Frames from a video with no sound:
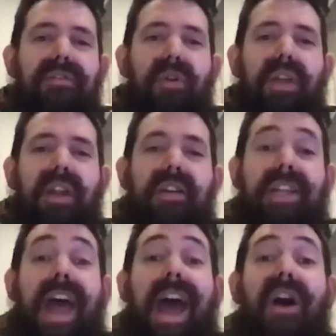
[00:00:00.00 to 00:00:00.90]
Foley
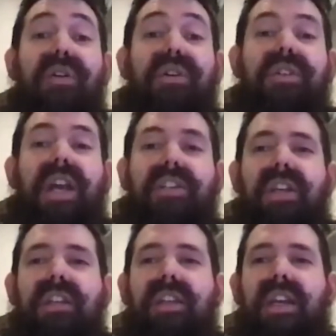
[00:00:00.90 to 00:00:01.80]
artist, how you're
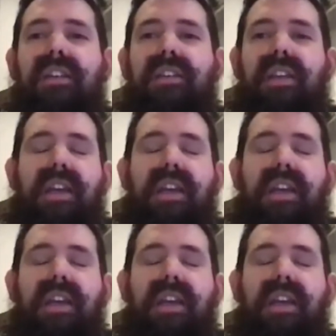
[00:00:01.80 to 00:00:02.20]
touching things,